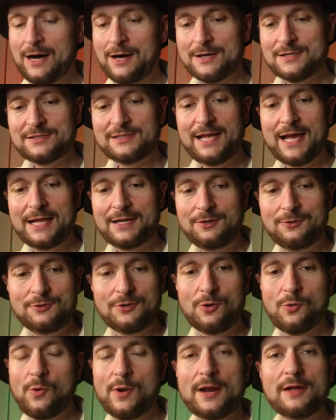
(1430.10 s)
honestly, I
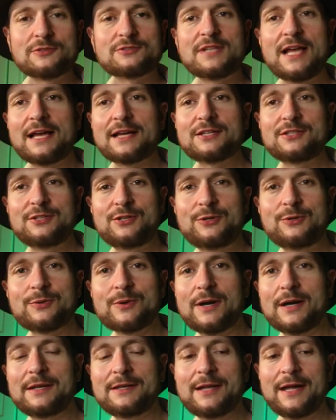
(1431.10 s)
don't know what else I could do
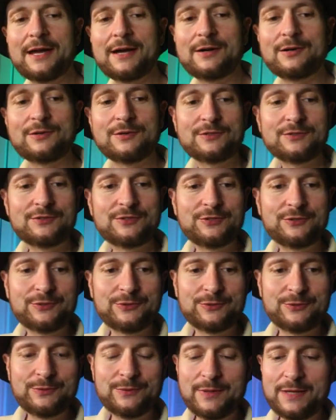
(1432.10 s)
right now
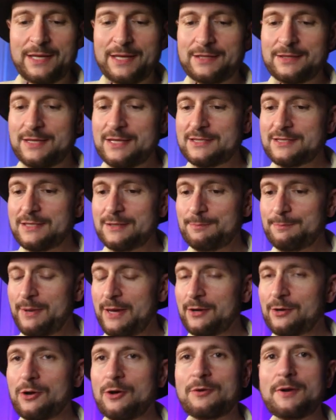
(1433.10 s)
to end this
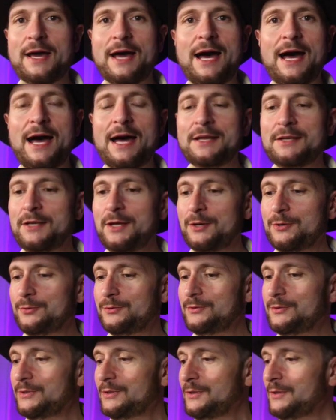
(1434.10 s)
better on a high
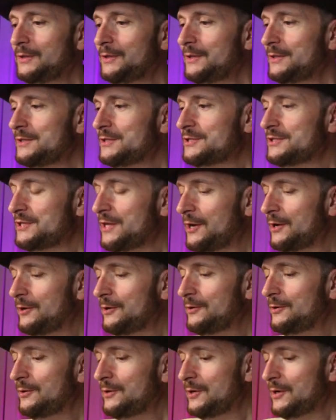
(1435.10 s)
note.
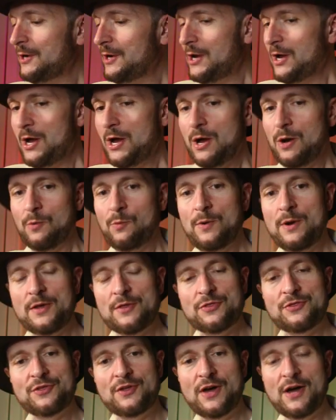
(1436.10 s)
So
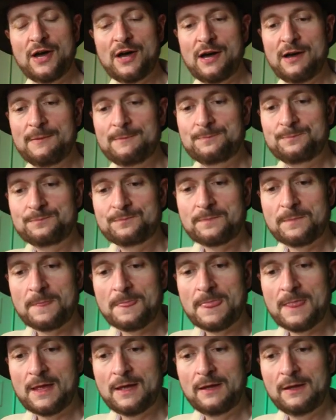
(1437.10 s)
with
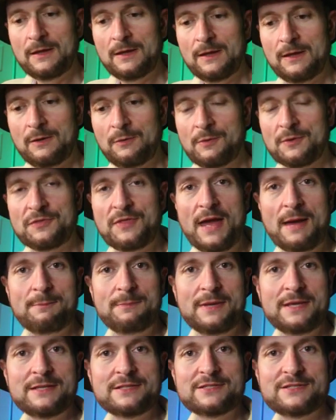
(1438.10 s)

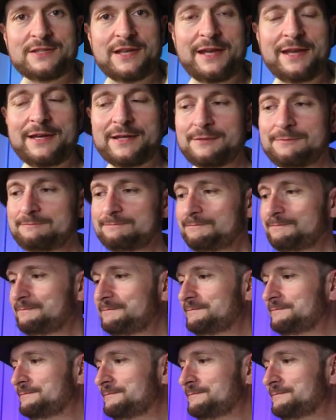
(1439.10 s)
that being said,